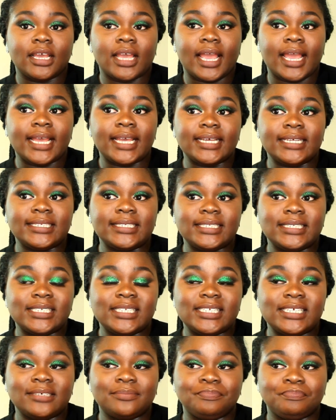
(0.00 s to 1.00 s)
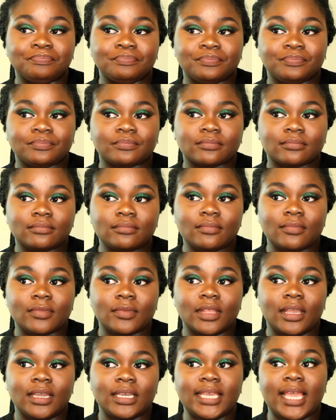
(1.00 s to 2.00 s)
and
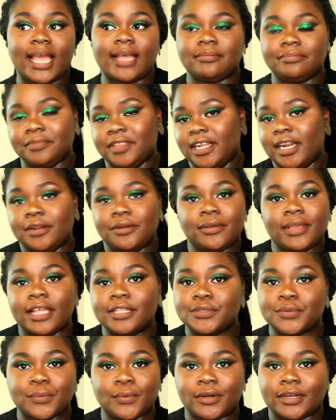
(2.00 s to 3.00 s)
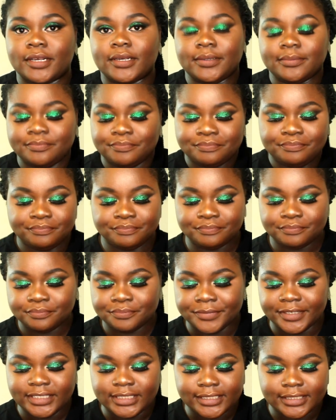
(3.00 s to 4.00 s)
yeah, then I don't get to work,
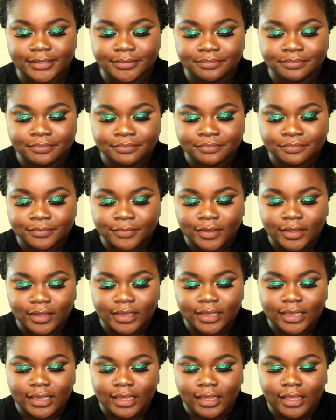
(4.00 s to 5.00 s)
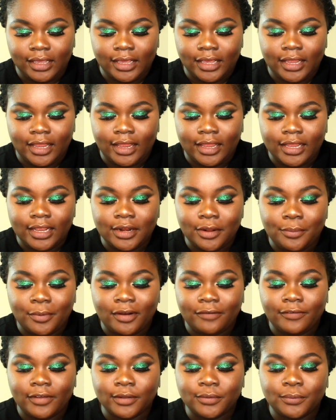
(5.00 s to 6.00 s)
basically. In a
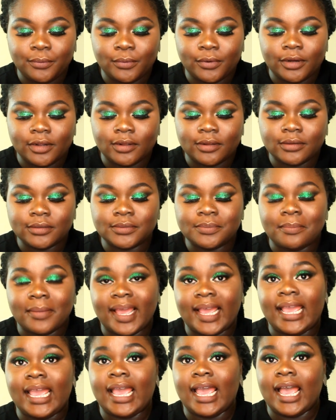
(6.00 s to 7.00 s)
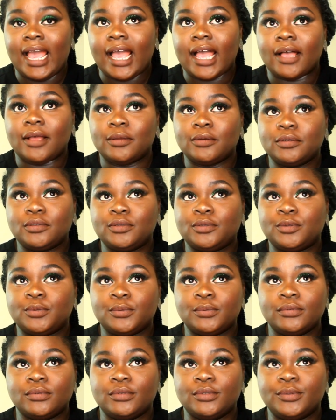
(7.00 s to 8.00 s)
perfect world, my house
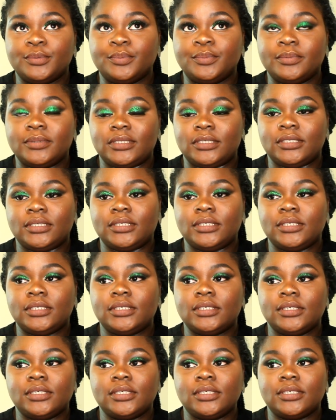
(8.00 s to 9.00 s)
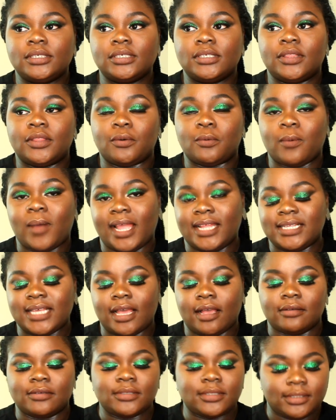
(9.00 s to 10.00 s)
would be the White
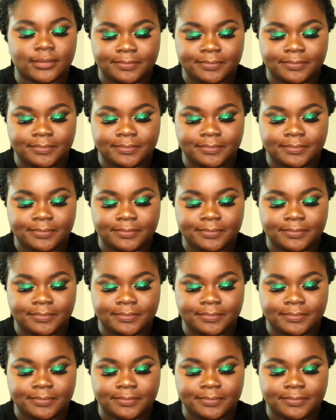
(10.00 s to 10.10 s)
House.